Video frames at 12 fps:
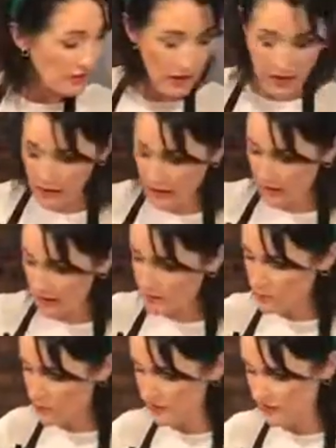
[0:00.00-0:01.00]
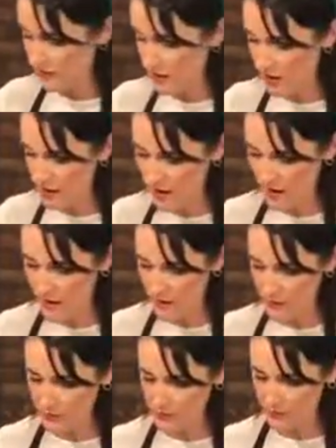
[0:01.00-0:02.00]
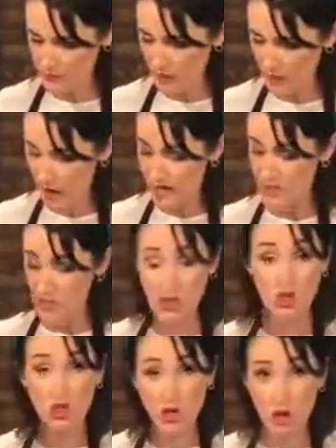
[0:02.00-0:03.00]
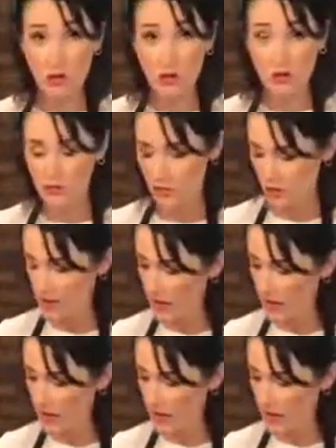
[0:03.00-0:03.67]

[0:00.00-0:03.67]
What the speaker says: now everybody, I didn't show you the fruit,